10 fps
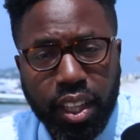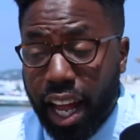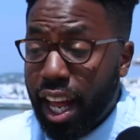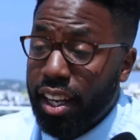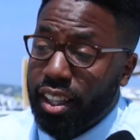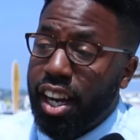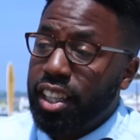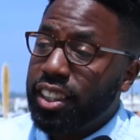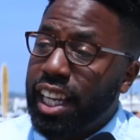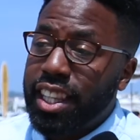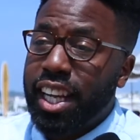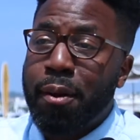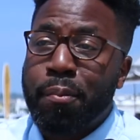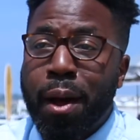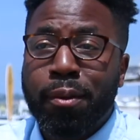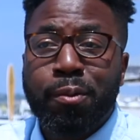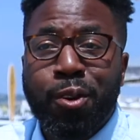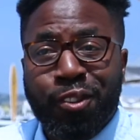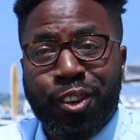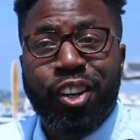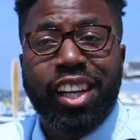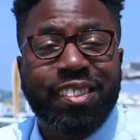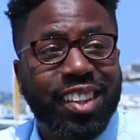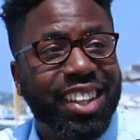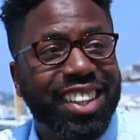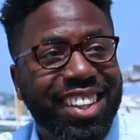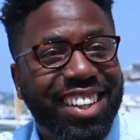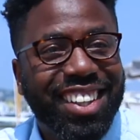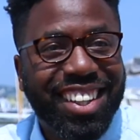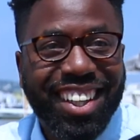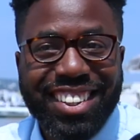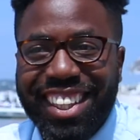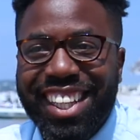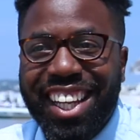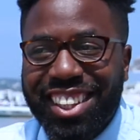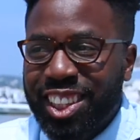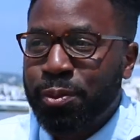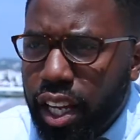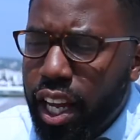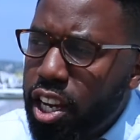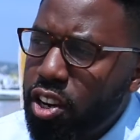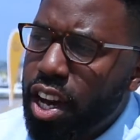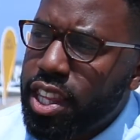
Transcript: I, and honestly, I think I'm probably more of a creative than a technologist. Yeah, you know, I